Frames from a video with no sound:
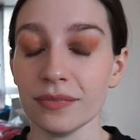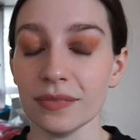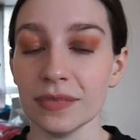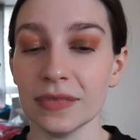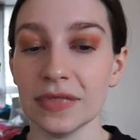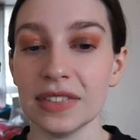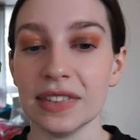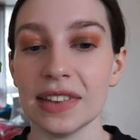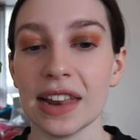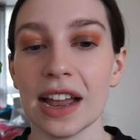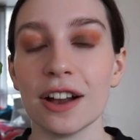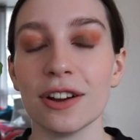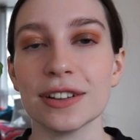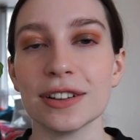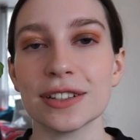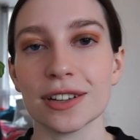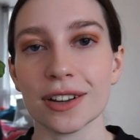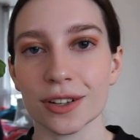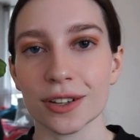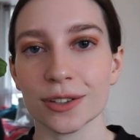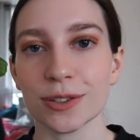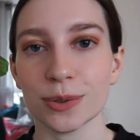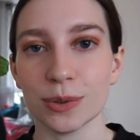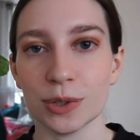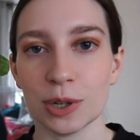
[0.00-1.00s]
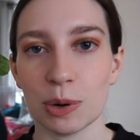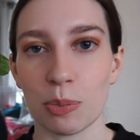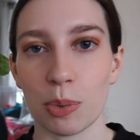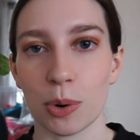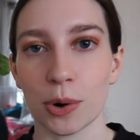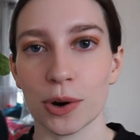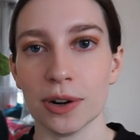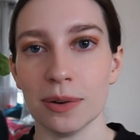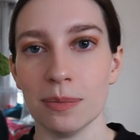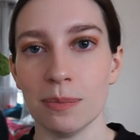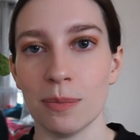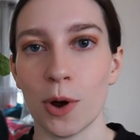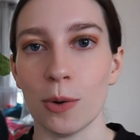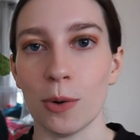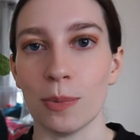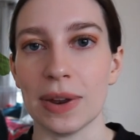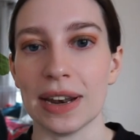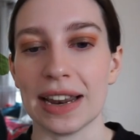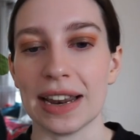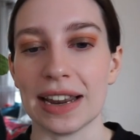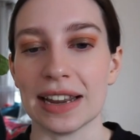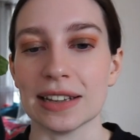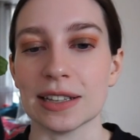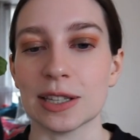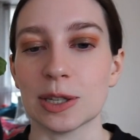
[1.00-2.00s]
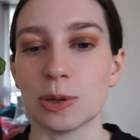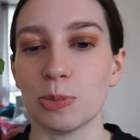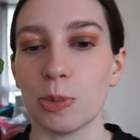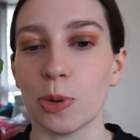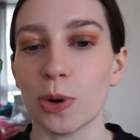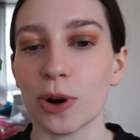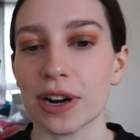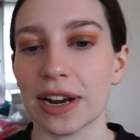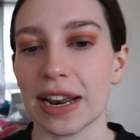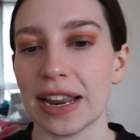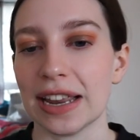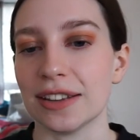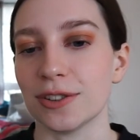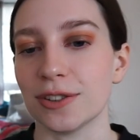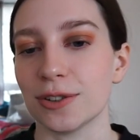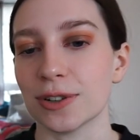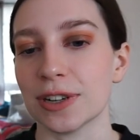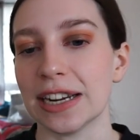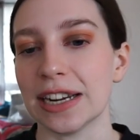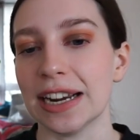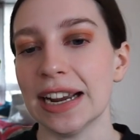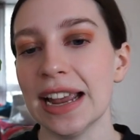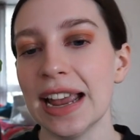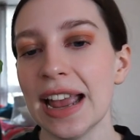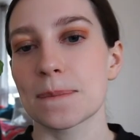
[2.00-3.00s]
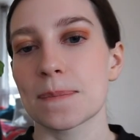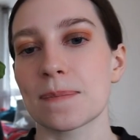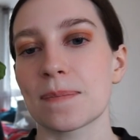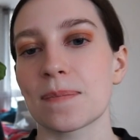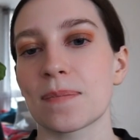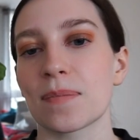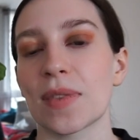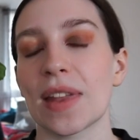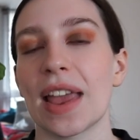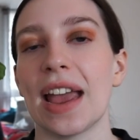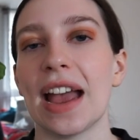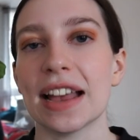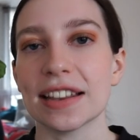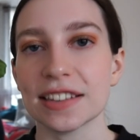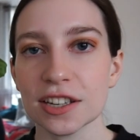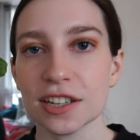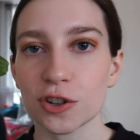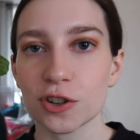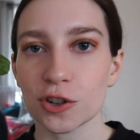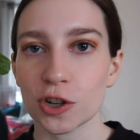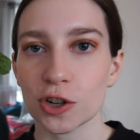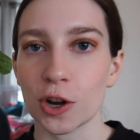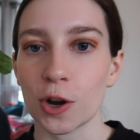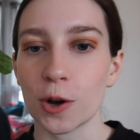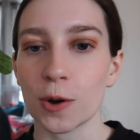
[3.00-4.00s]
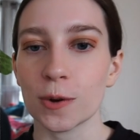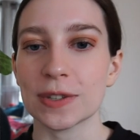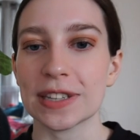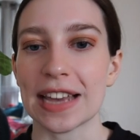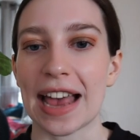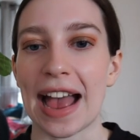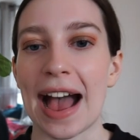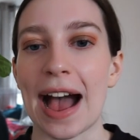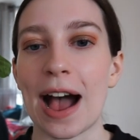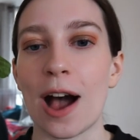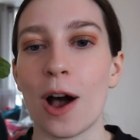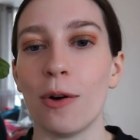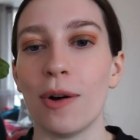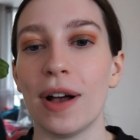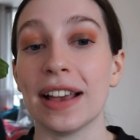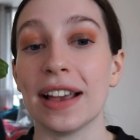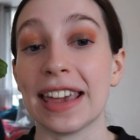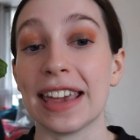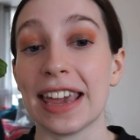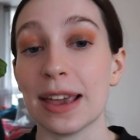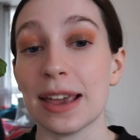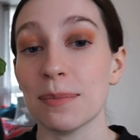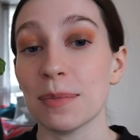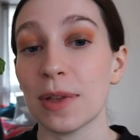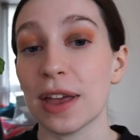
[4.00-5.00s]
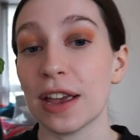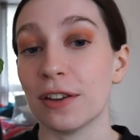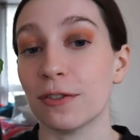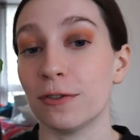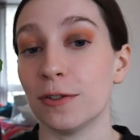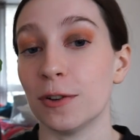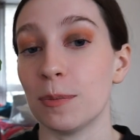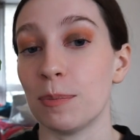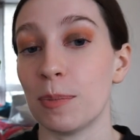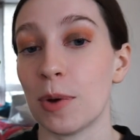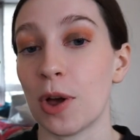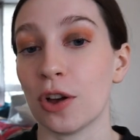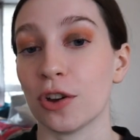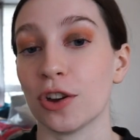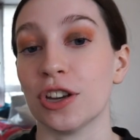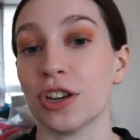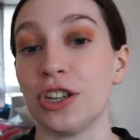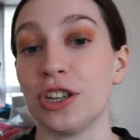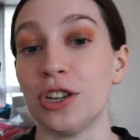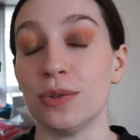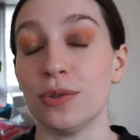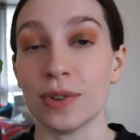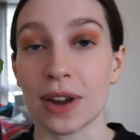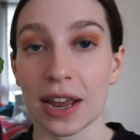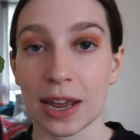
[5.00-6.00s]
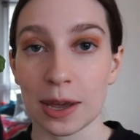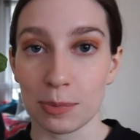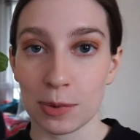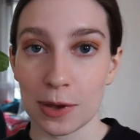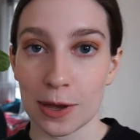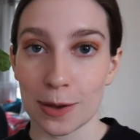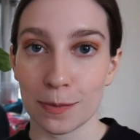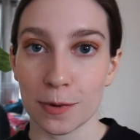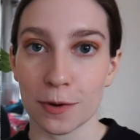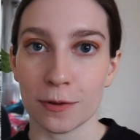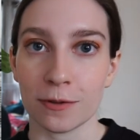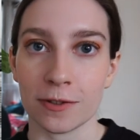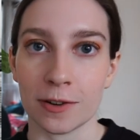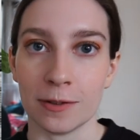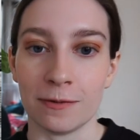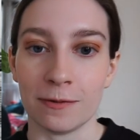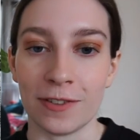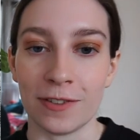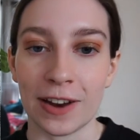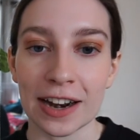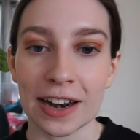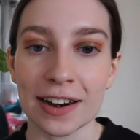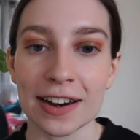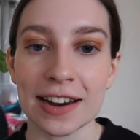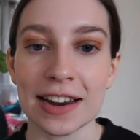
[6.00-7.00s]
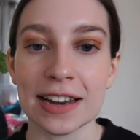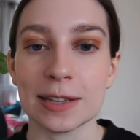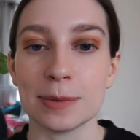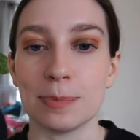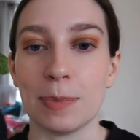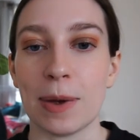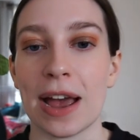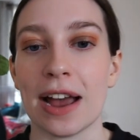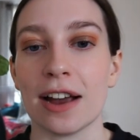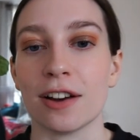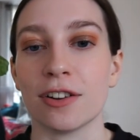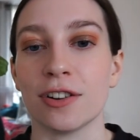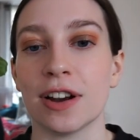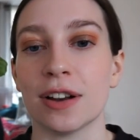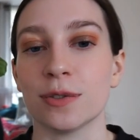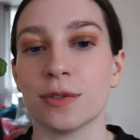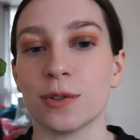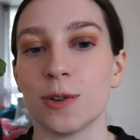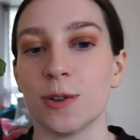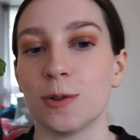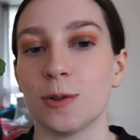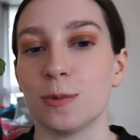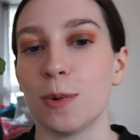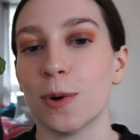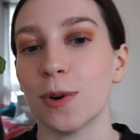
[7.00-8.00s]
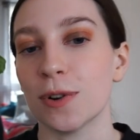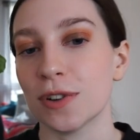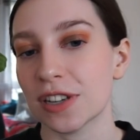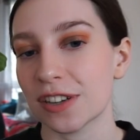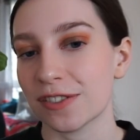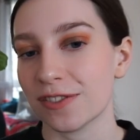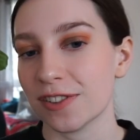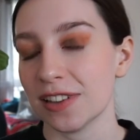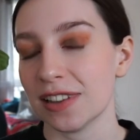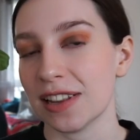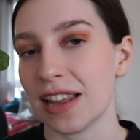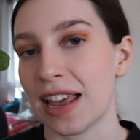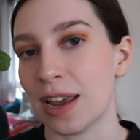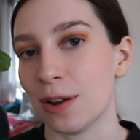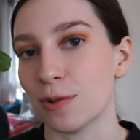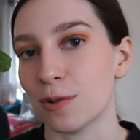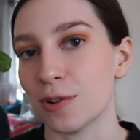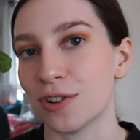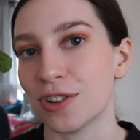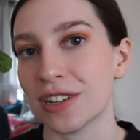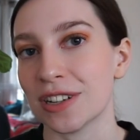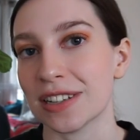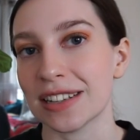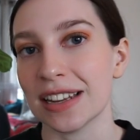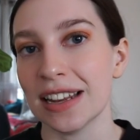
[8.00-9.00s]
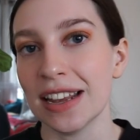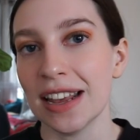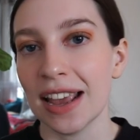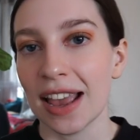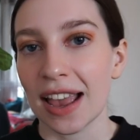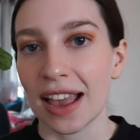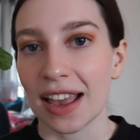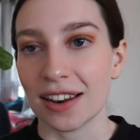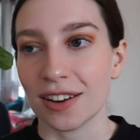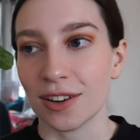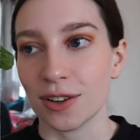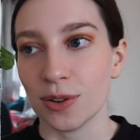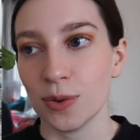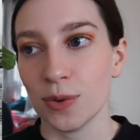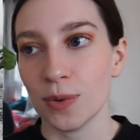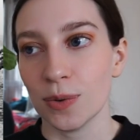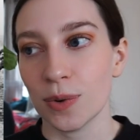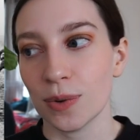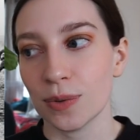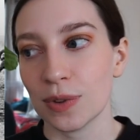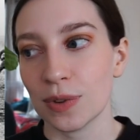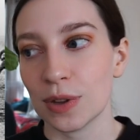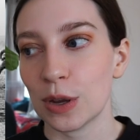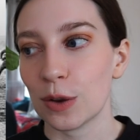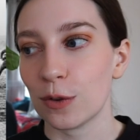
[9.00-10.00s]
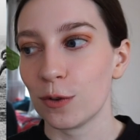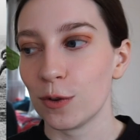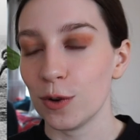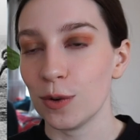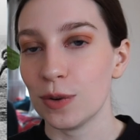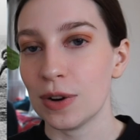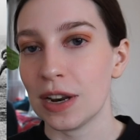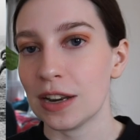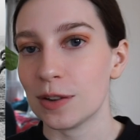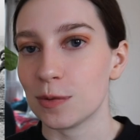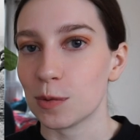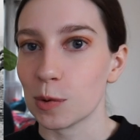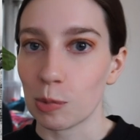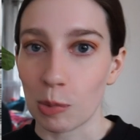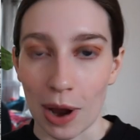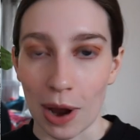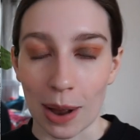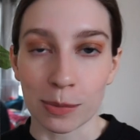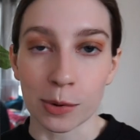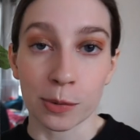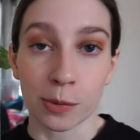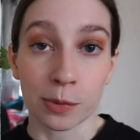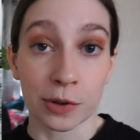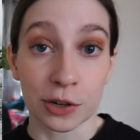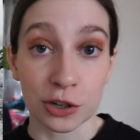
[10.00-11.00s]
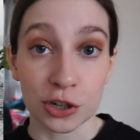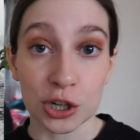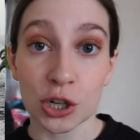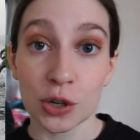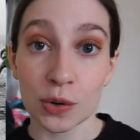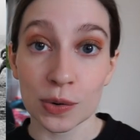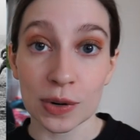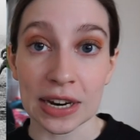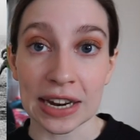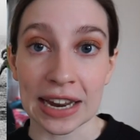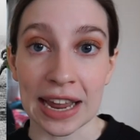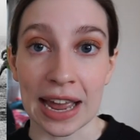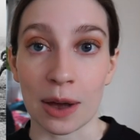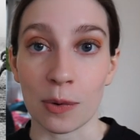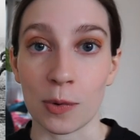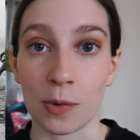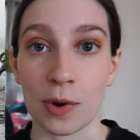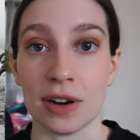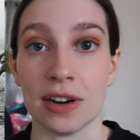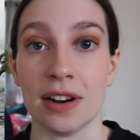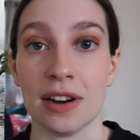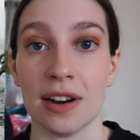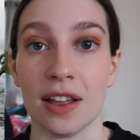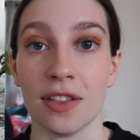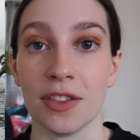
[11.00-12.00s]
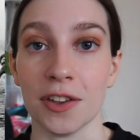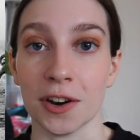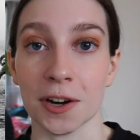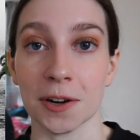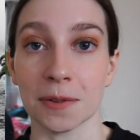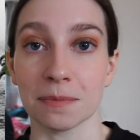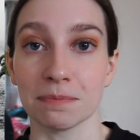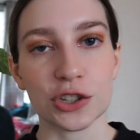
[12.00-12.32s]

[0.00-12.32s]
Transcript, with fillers: Now it's also an important moment in sport history as it shows how a game like football could unite people from various backgrounds who spoke different languages and who only a few days were probably shooting at one another.